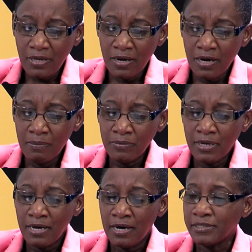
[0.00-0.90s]
um,
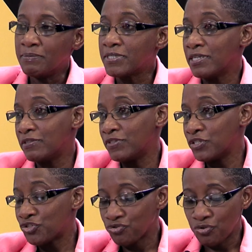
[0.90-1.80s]
are themselves
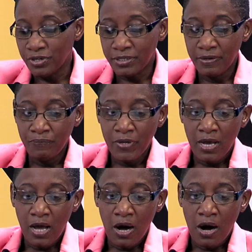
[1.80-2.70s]
destroyed.
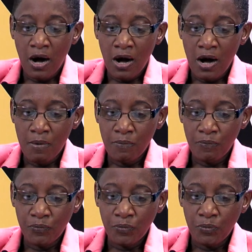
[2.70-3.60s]

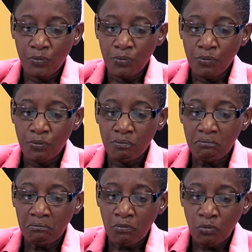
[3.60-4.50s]
Um,
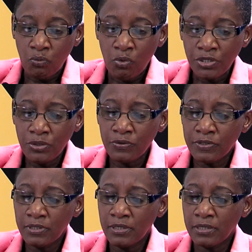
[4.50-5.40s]
what do you
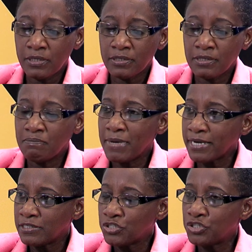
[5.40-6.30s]
think is the
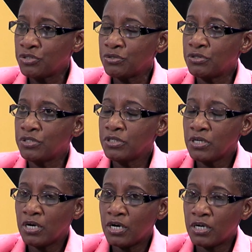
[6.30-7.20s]
magnitude
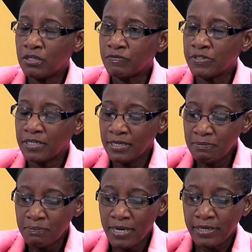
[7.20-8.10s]
of the
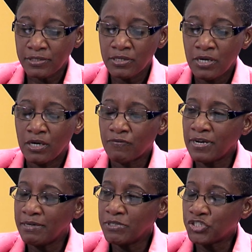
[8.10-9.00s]
impact of
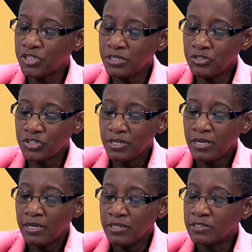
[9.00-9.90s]
climate change
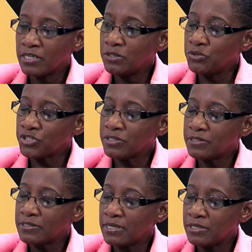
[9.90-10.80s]
in St. Lucia's